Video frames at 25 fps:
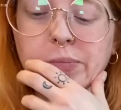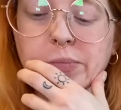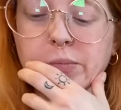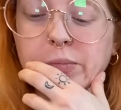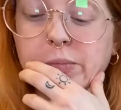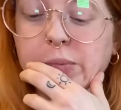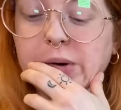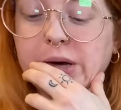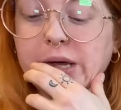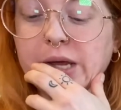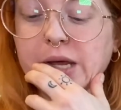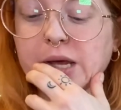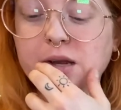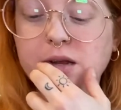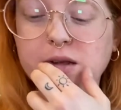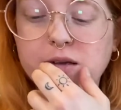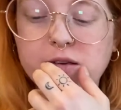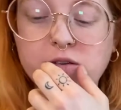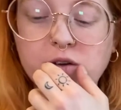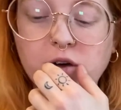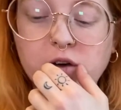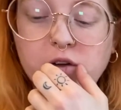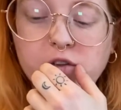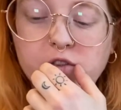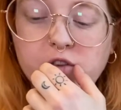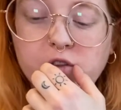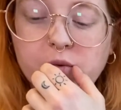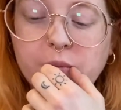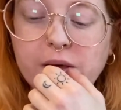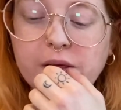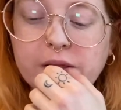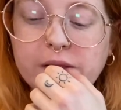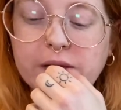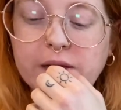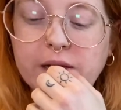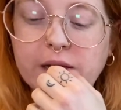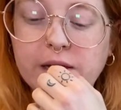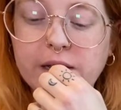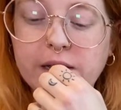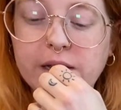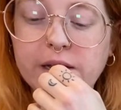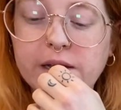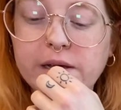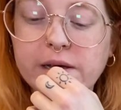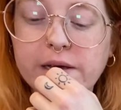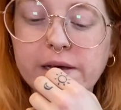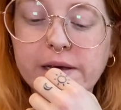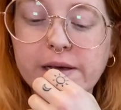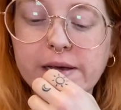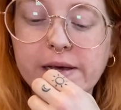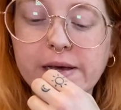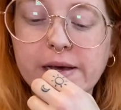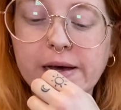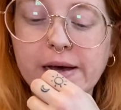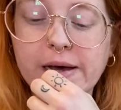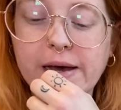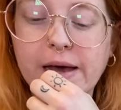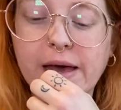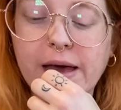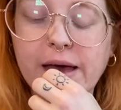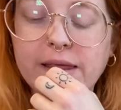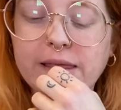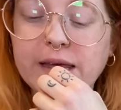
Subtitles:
But it is ultimately, I